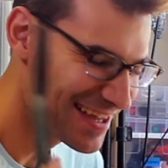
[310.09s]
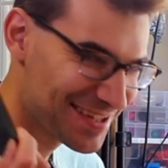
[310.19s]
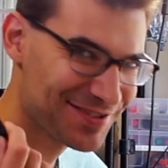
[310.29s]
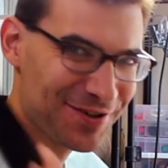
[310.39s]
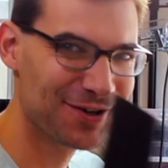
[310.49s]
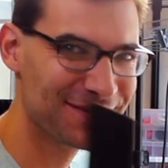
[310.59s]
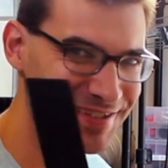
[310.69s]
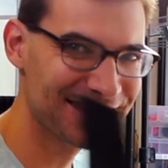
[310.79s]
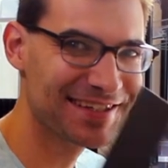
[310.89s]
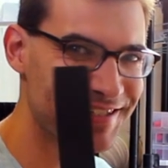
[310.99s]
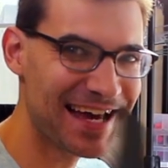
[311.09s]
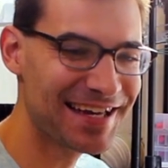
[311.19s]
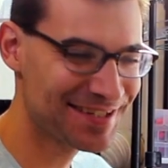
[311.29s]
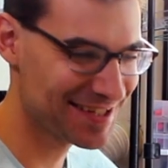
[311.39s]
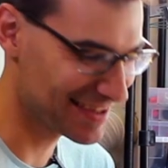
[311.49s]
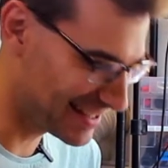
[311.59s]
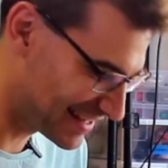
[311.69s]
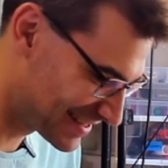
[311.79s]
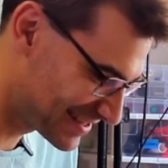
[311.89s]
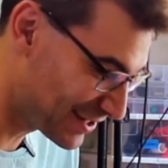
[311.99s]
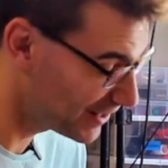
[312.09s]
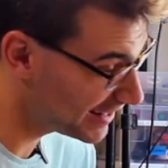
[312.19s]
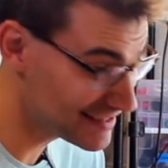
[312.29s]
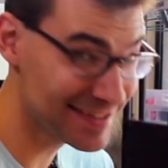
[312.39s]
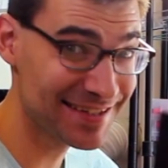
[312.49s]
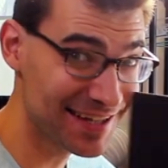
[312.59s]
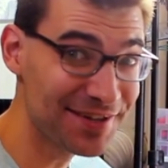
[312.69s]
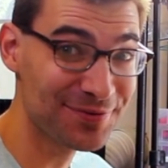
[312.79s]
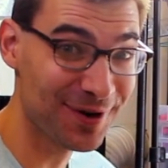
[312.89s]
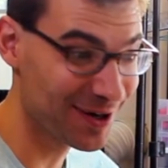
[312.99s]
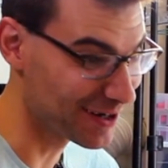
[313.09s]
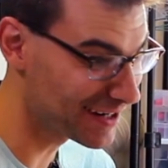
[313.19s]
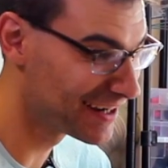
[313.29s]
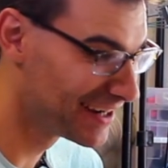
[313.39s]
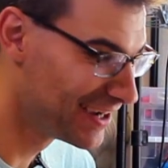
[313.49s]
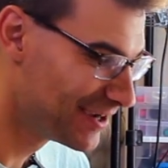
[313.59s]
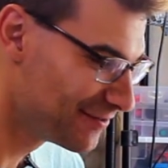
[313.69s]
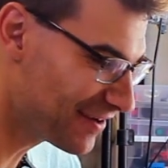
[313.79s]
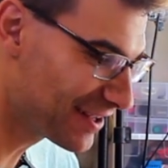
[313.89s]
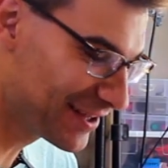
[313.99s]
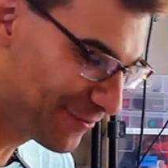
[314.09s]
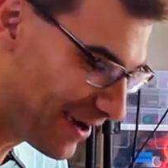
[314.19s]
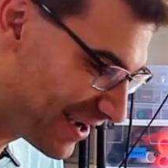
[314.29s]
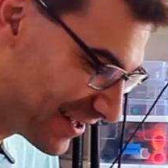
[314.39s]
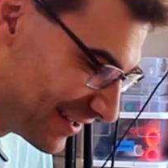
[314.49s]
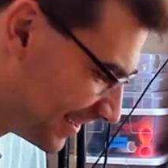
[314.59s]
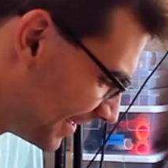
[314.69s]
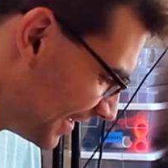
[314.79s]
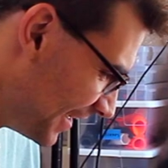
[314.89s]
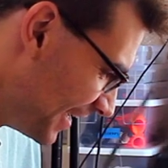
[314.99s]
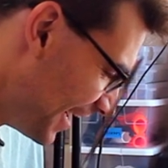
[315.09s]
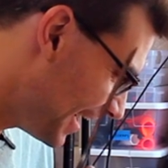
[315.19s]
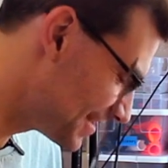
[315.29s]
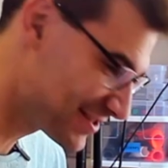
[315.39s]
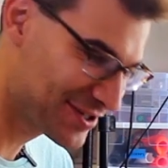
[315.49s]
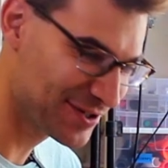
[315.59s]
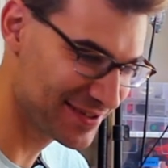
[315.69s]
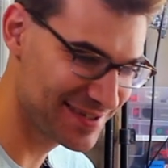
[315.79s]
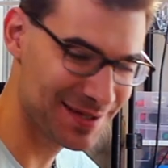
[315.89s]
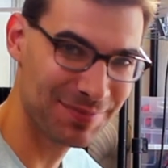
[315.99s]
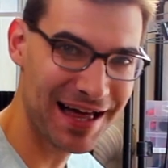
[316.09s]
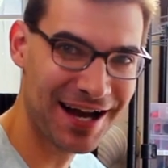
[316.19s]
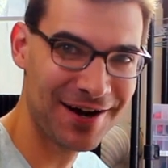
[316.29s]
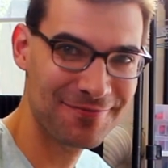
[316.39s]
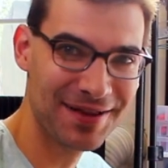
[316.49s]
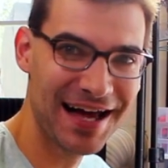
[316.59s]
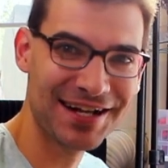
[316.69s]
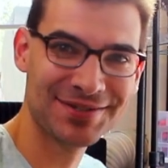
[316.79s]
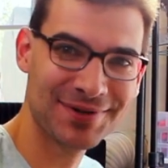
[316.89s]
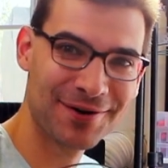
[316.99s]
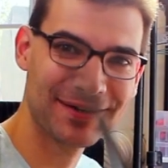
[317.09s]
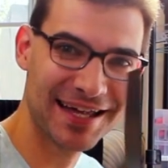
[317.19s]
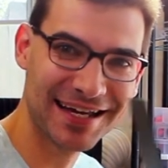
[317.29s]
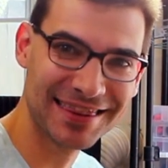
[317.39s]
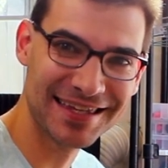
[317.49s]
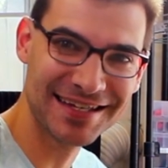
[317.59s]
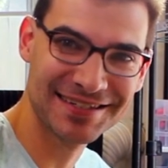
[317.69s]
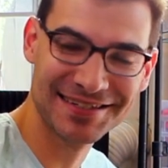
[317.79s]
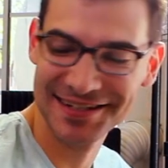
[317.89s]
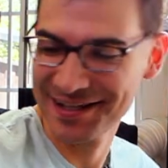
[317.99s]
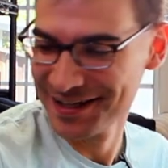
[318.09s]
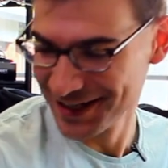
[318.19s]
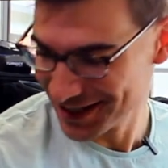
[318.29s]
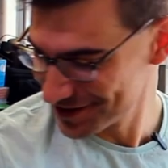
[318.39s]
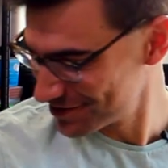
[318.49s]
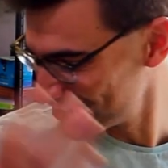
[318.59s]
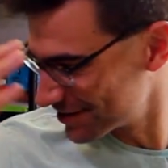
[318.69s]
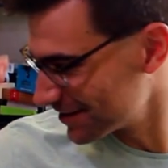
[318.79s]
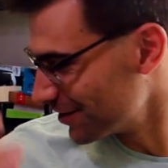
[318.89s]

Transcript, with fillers: The screw was still attached to this, so I guess this does work fairly well. I just couldn't see the black on black, so when I went like this, it just